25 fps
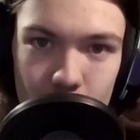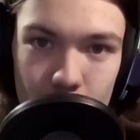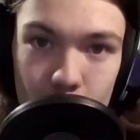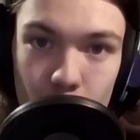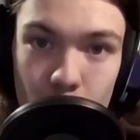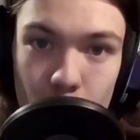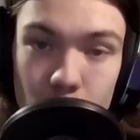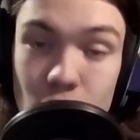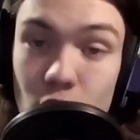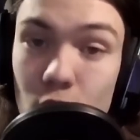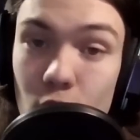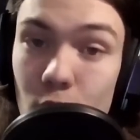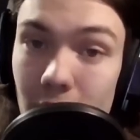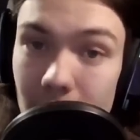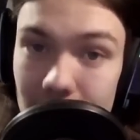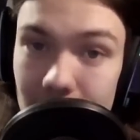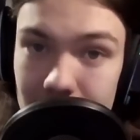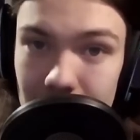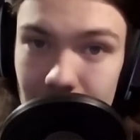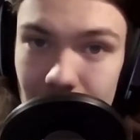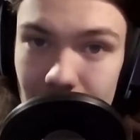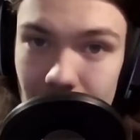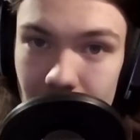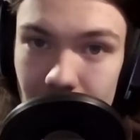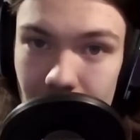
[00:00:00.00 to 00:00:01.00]
was
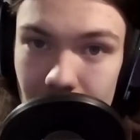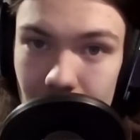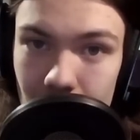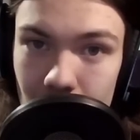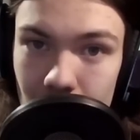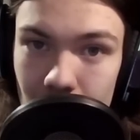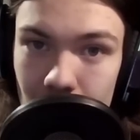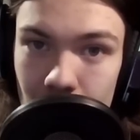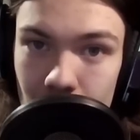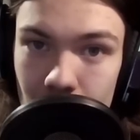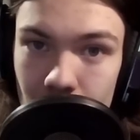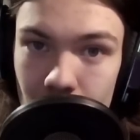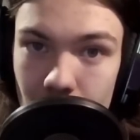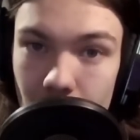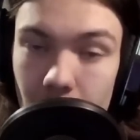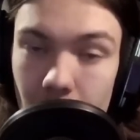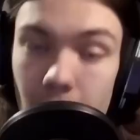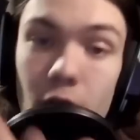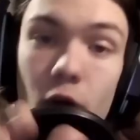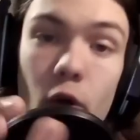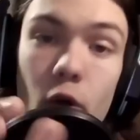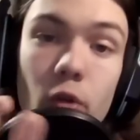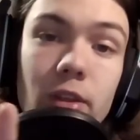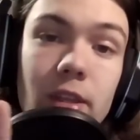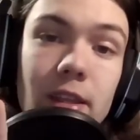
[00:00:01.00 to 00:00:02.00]
creativity.
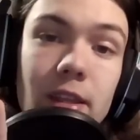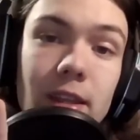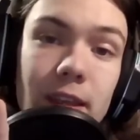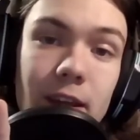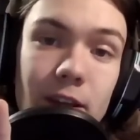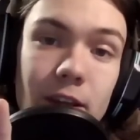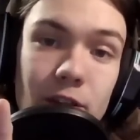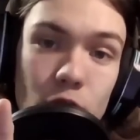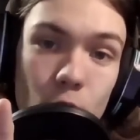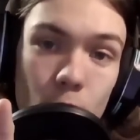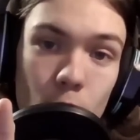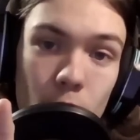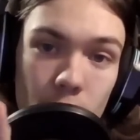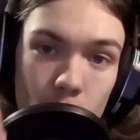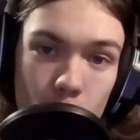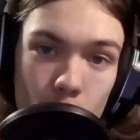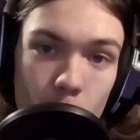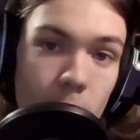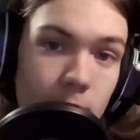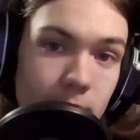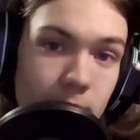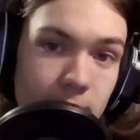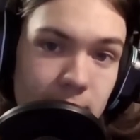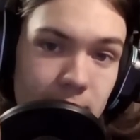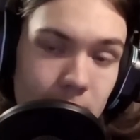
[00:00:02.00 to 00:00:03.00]
It only needed to work
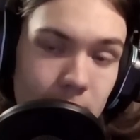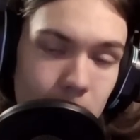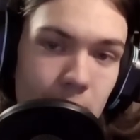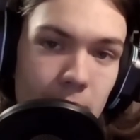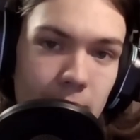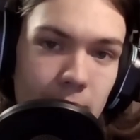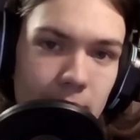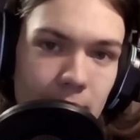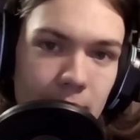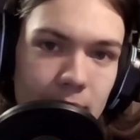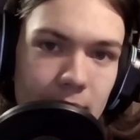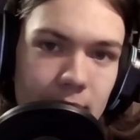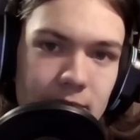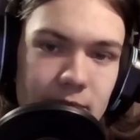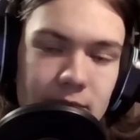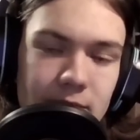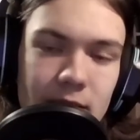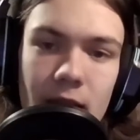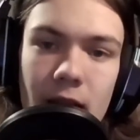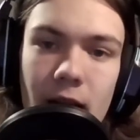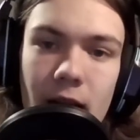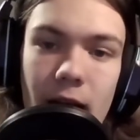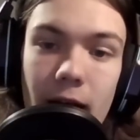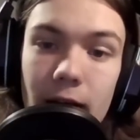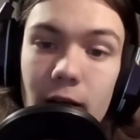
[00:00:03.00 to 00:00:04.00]
once in my case.
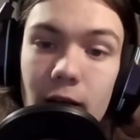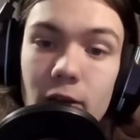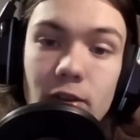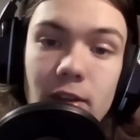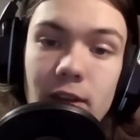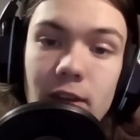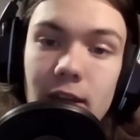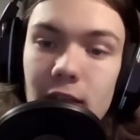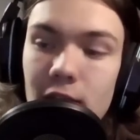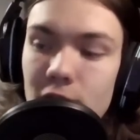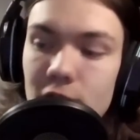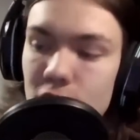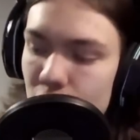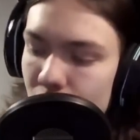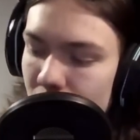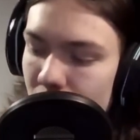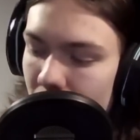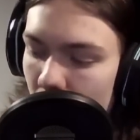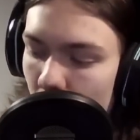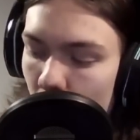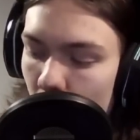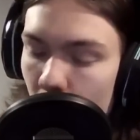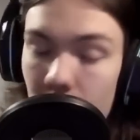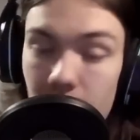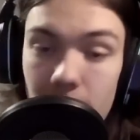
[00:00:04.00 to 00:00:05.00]
I only needed to
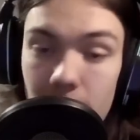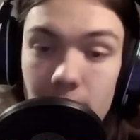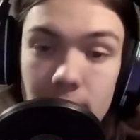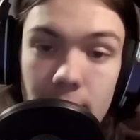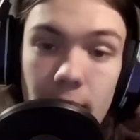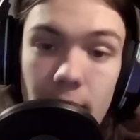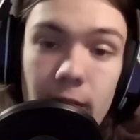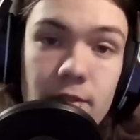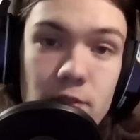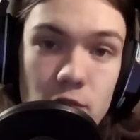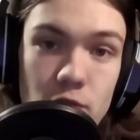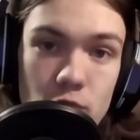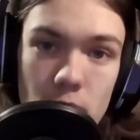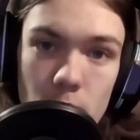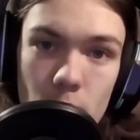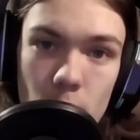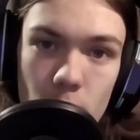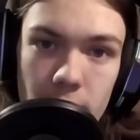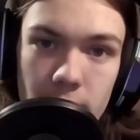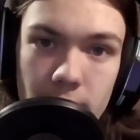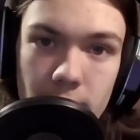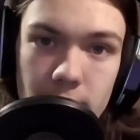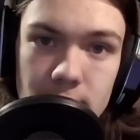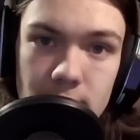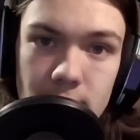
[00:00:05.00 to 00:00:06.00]
record a live stream
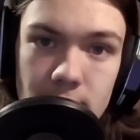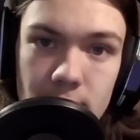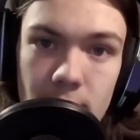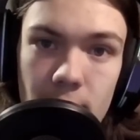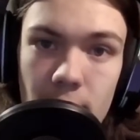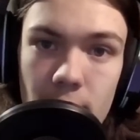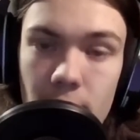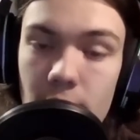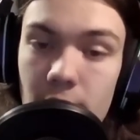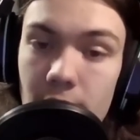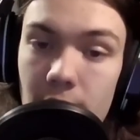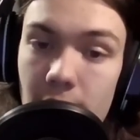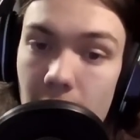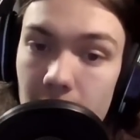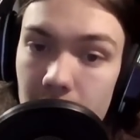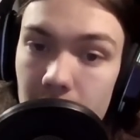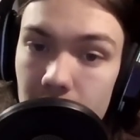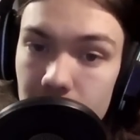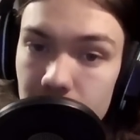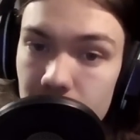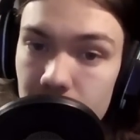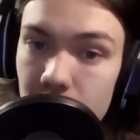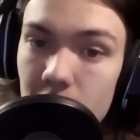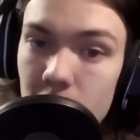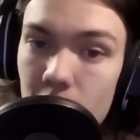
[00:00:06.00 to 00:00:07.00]
with it, then
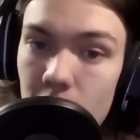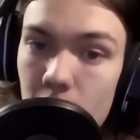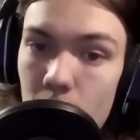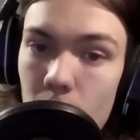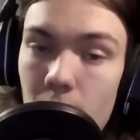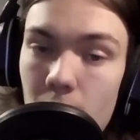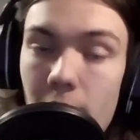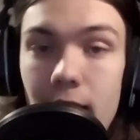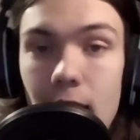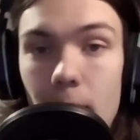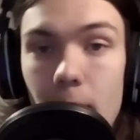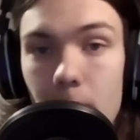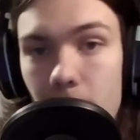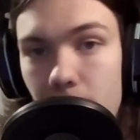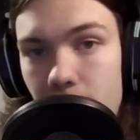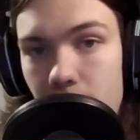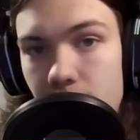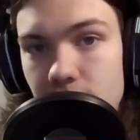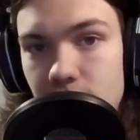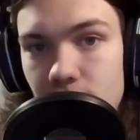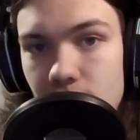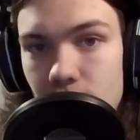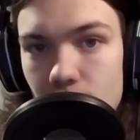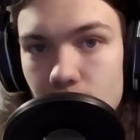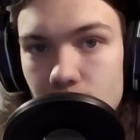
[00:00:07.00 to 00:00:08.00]
edit a video and upload
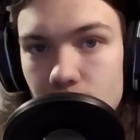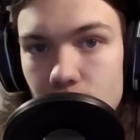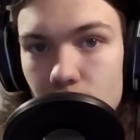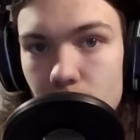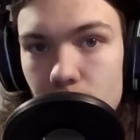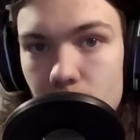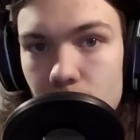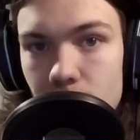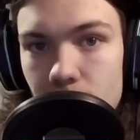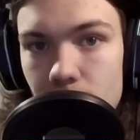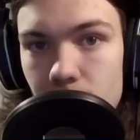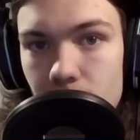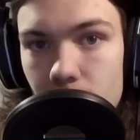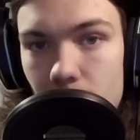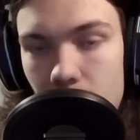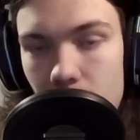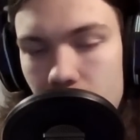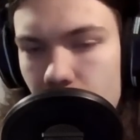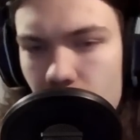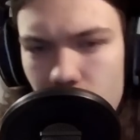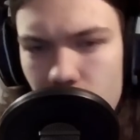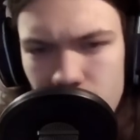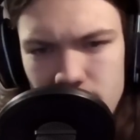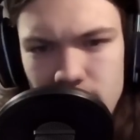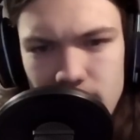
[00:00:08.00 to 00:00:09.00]
it to YouTube. And
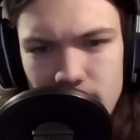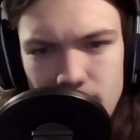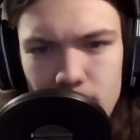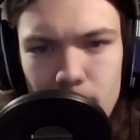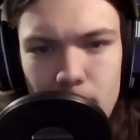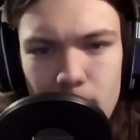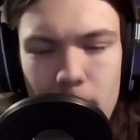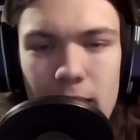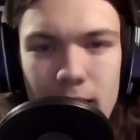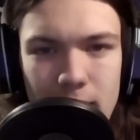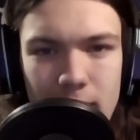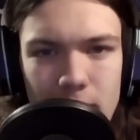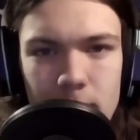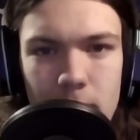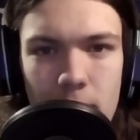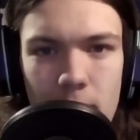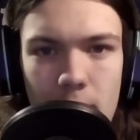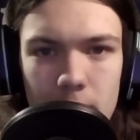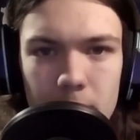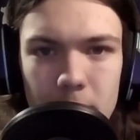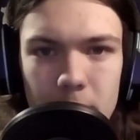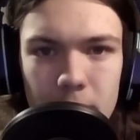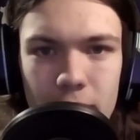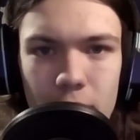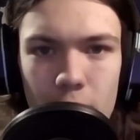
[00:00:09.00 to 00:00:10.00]
of course, make the
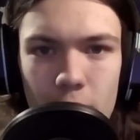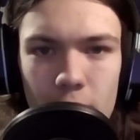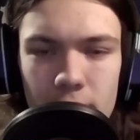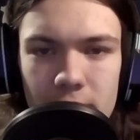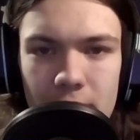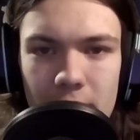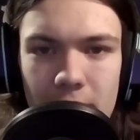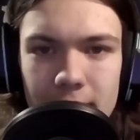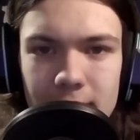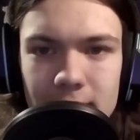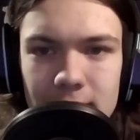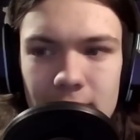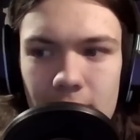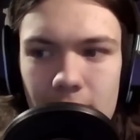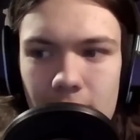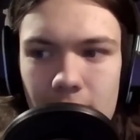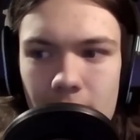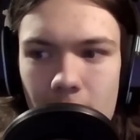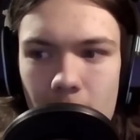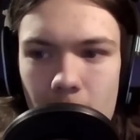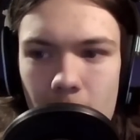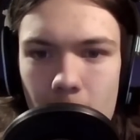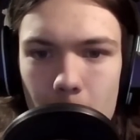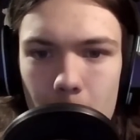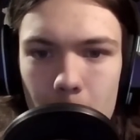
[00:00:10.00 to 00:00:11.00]
mod before that.
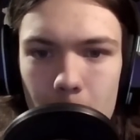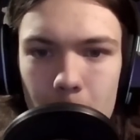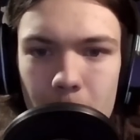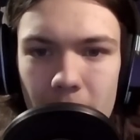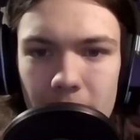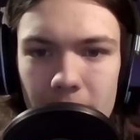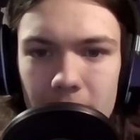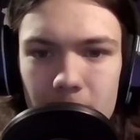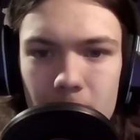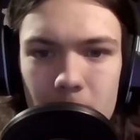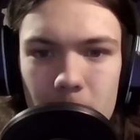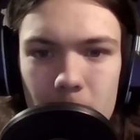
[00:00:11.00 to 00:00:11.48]
But